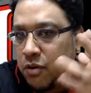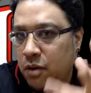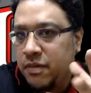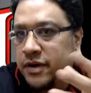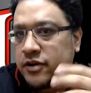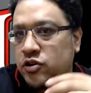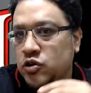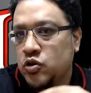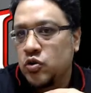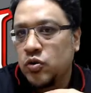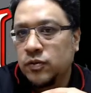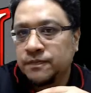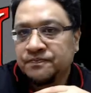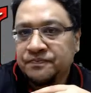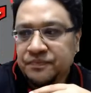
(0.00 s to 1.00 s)
do
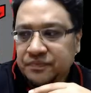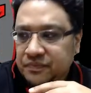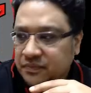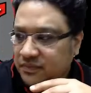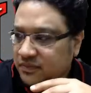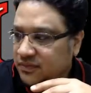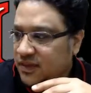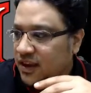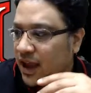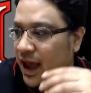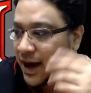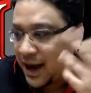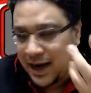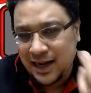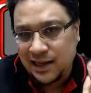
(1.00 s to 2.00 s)

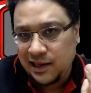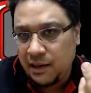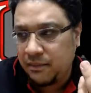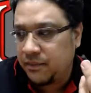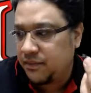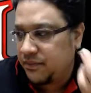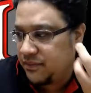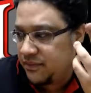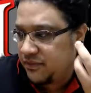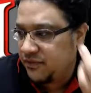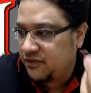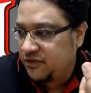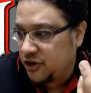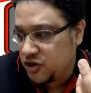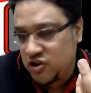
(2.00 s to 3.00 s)
another clip
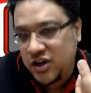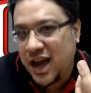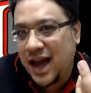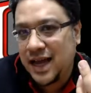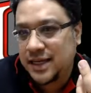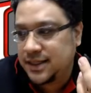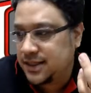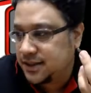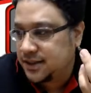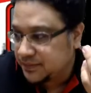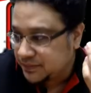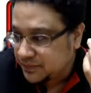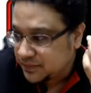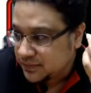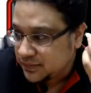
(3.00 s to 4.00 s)
for you guys.
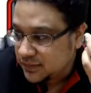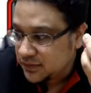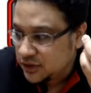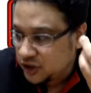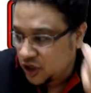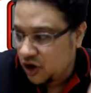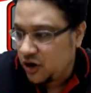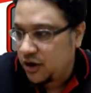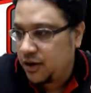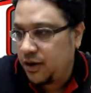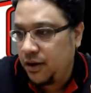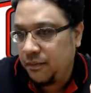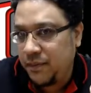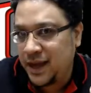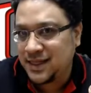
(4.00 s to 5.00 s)
So
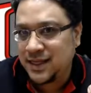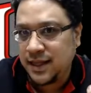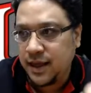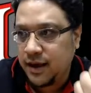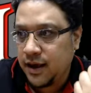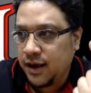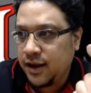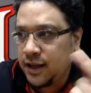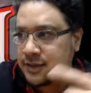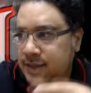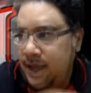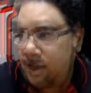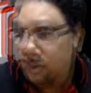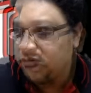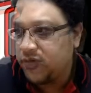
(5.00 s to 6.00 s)
basically, let's start
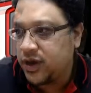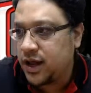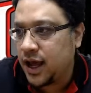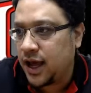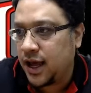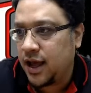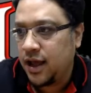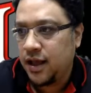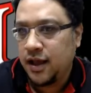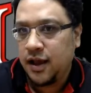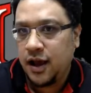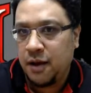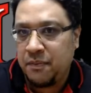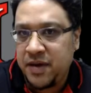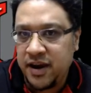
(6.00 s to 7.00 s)
off with
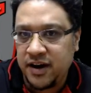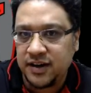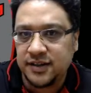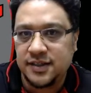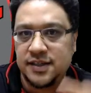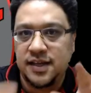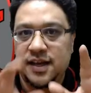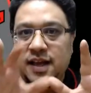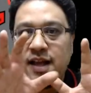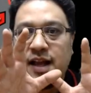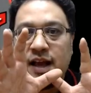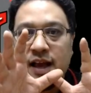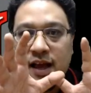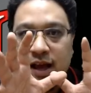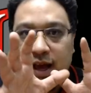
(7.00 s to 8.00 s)
appearance.
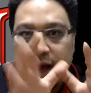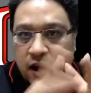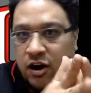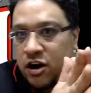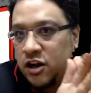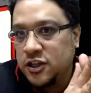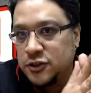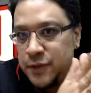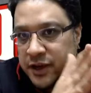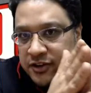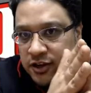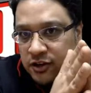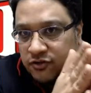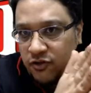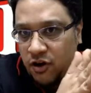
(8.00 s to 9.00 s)
I got all these
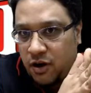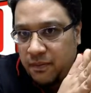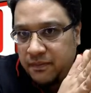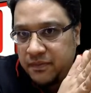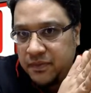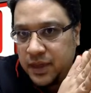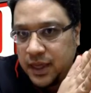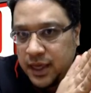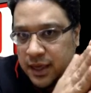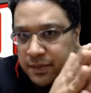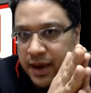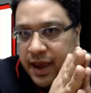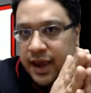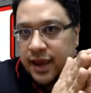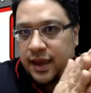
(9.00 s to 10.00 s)
pictures from
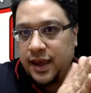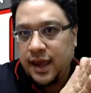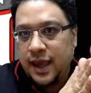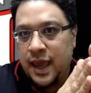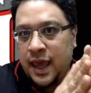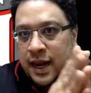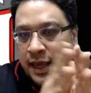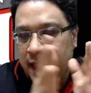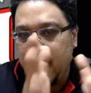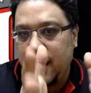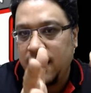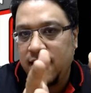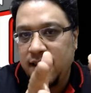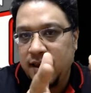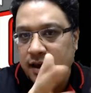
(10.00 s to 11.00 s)
eBay, and again,
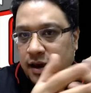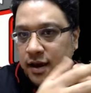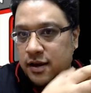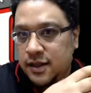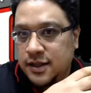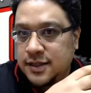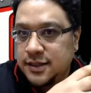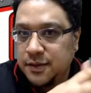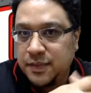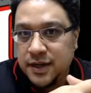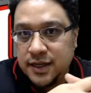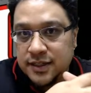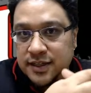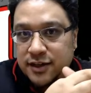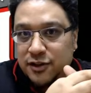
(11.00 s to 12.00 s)
this is a
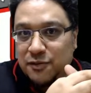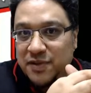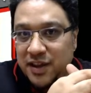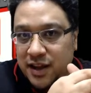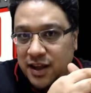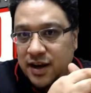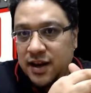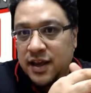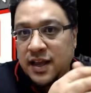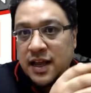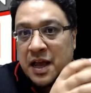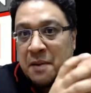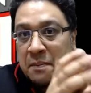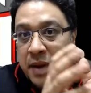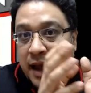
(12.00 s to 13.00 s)
personal opinion,
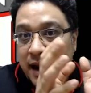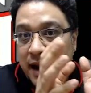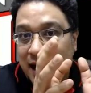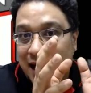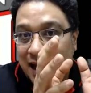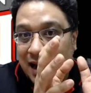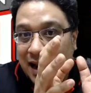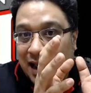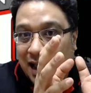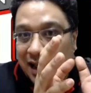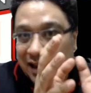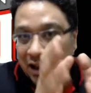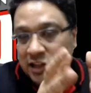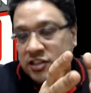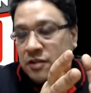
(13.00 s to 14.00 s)
but
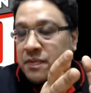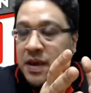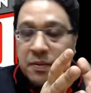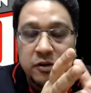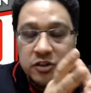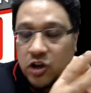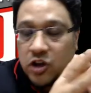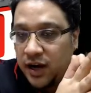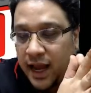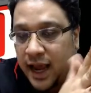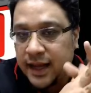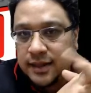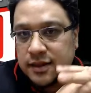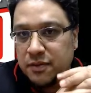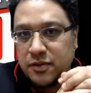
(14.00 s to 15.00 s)
lots of people don't
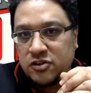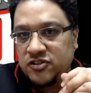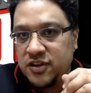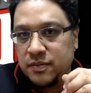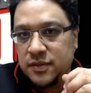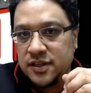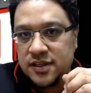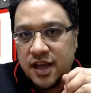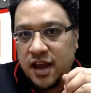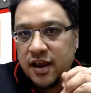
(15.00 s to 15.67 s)
like the museum design.